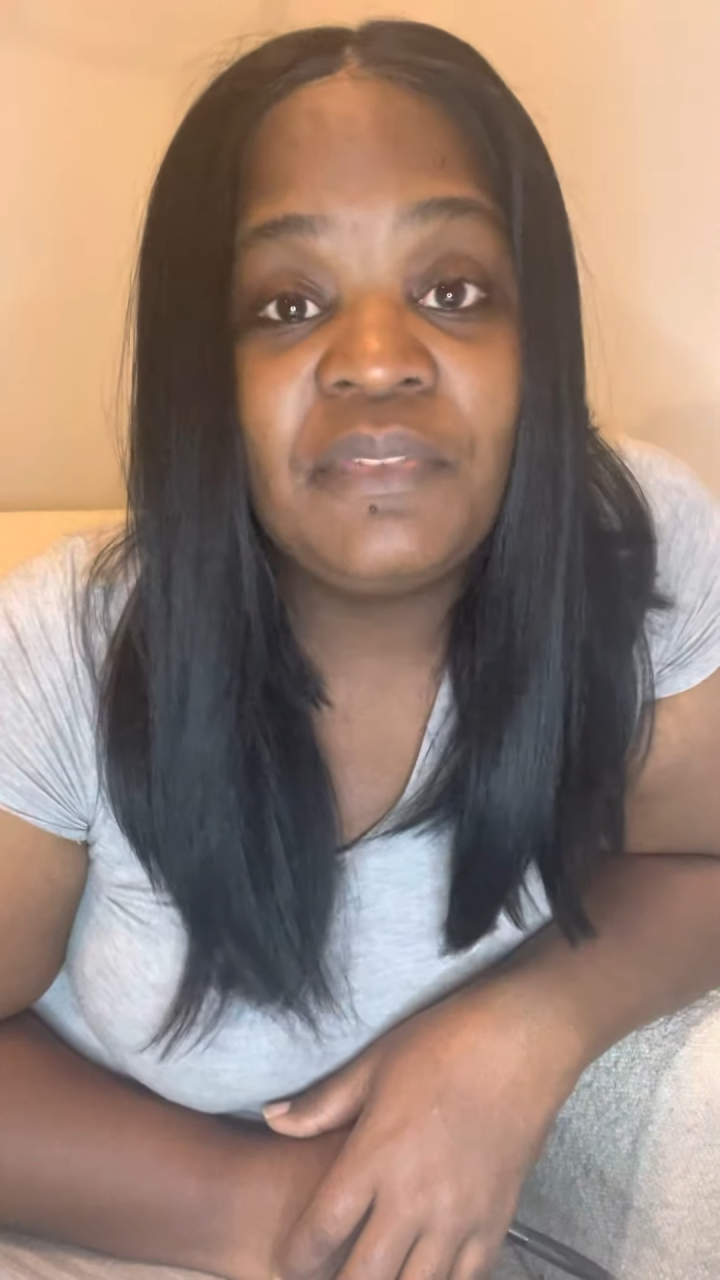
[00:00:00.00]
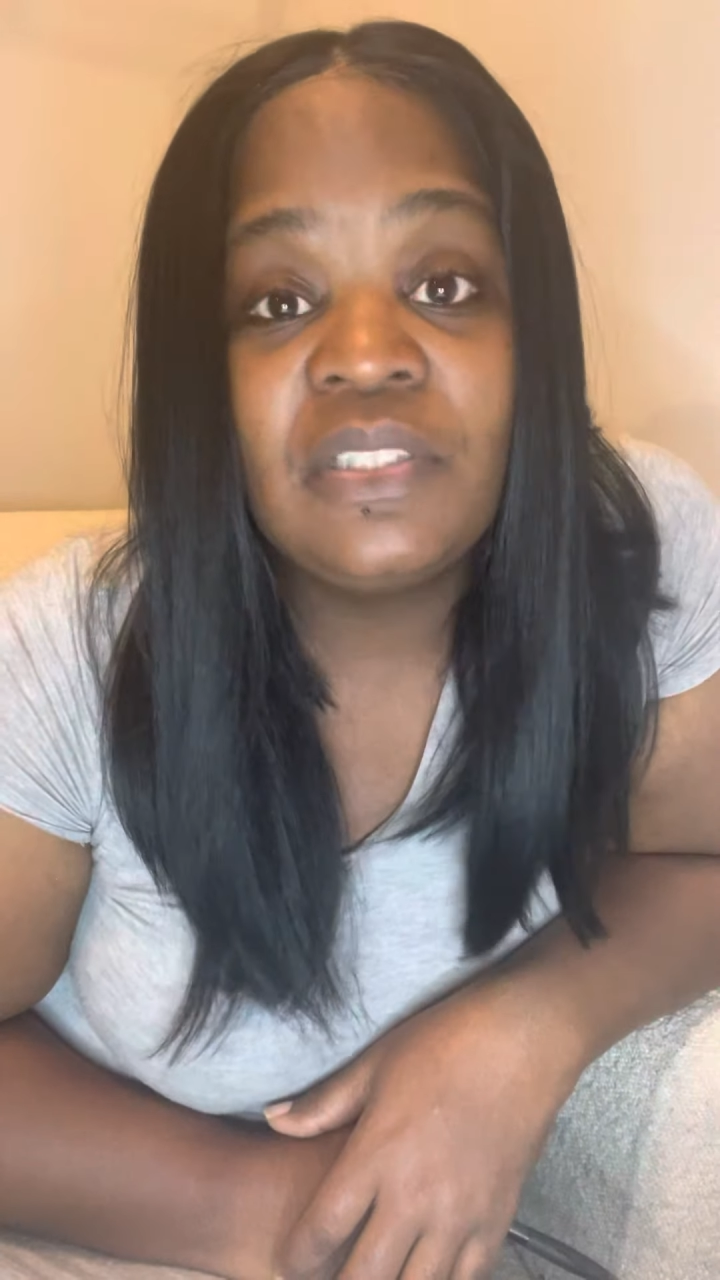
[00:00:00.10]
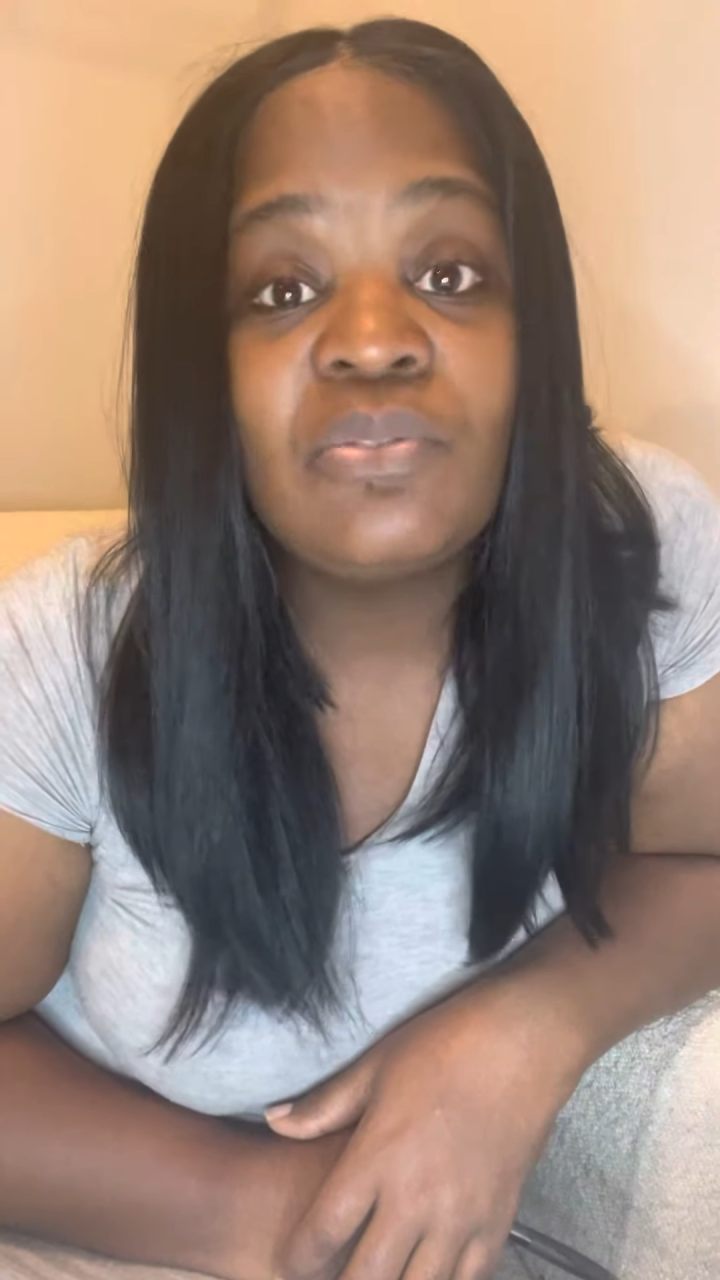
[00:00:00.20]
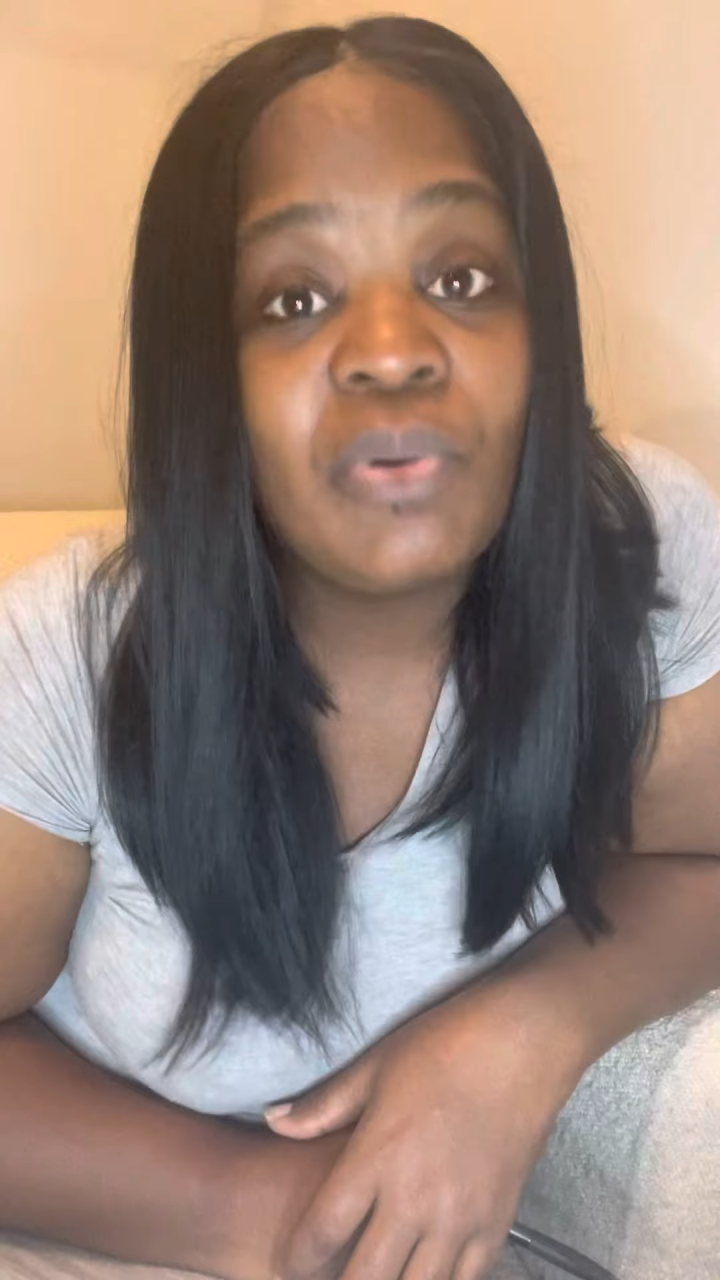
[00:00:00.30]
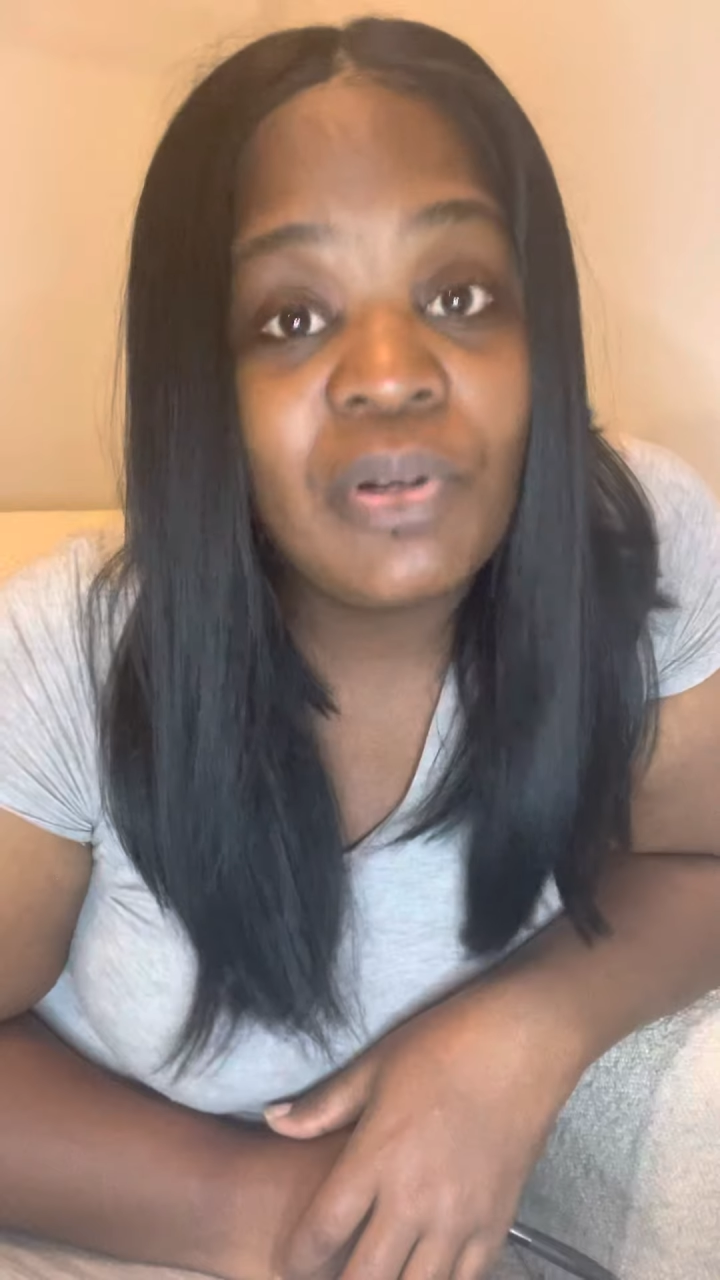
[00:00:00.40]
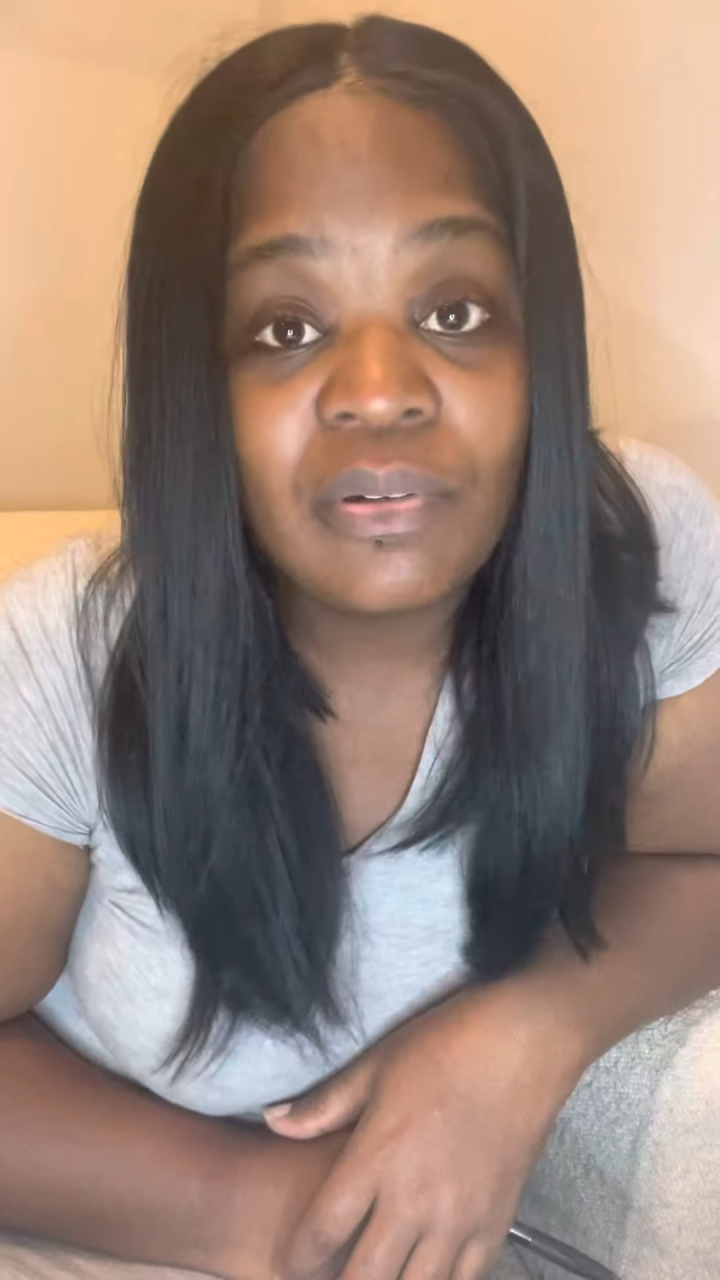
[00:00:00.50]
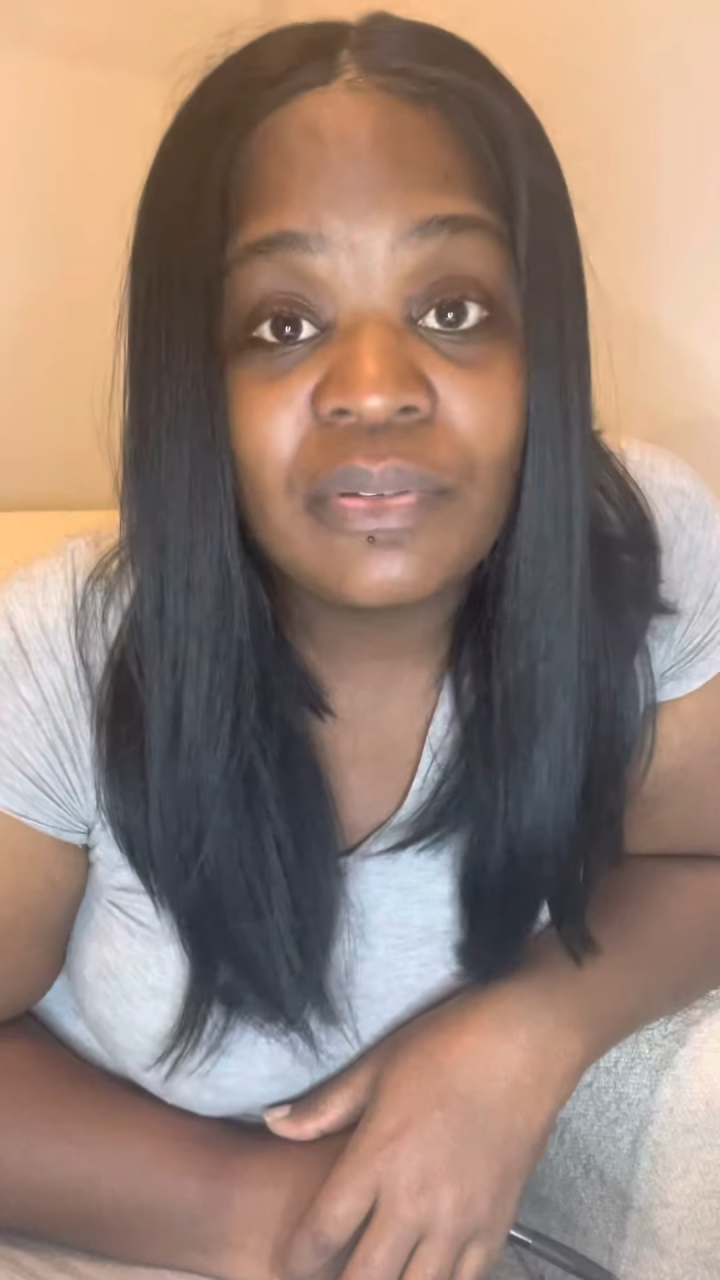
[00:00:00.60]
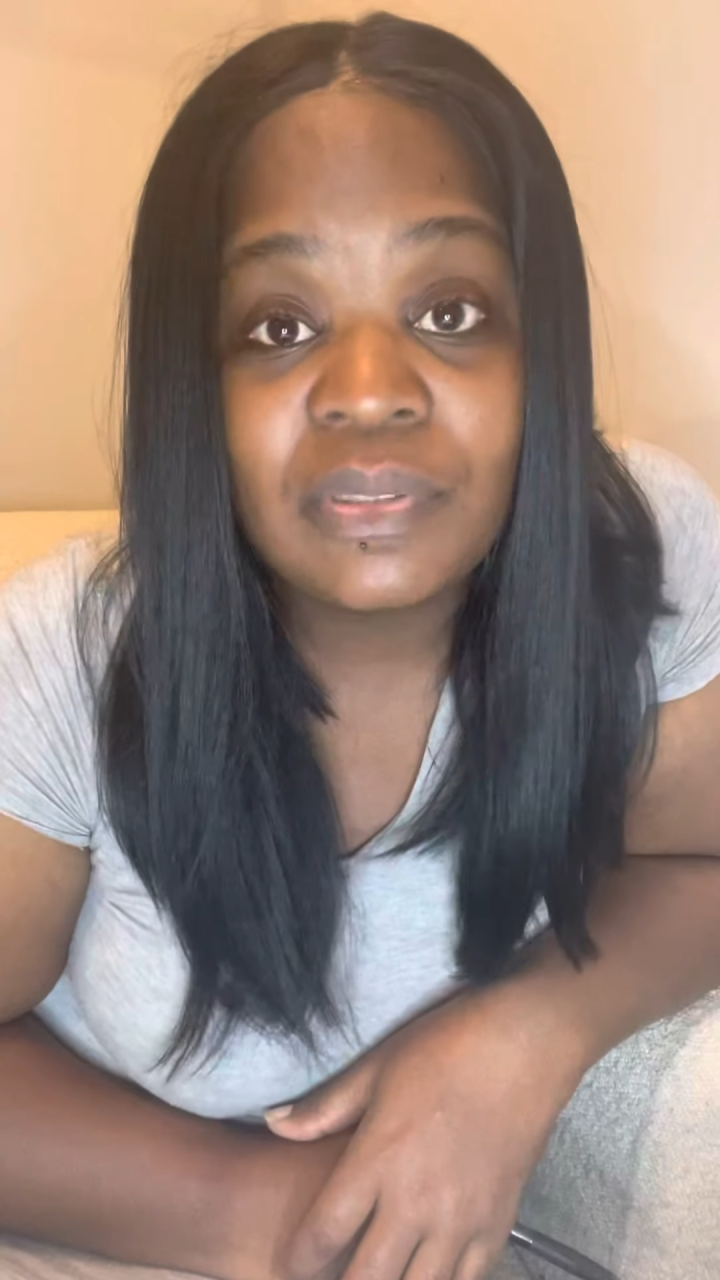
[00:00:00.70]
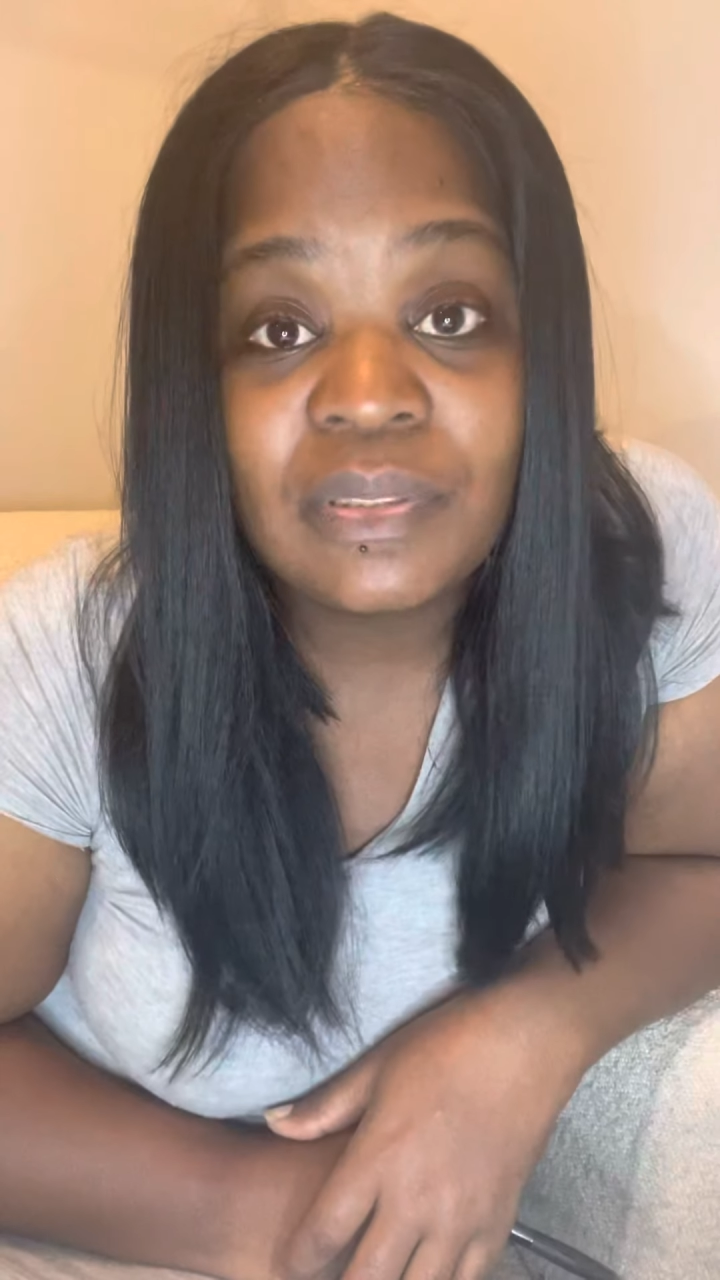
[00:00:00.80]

this world.